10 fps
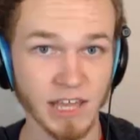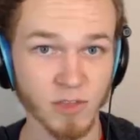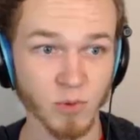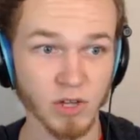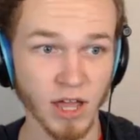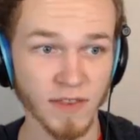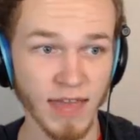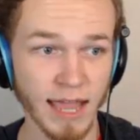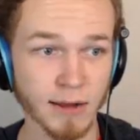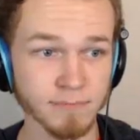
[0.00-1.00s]
Guess we're
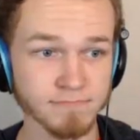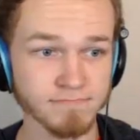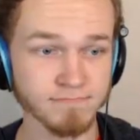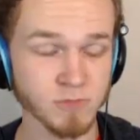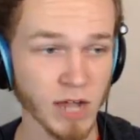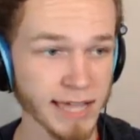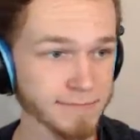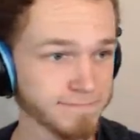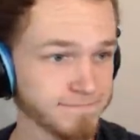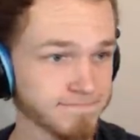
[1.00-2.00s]
done there,
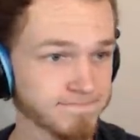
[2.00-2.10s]
right?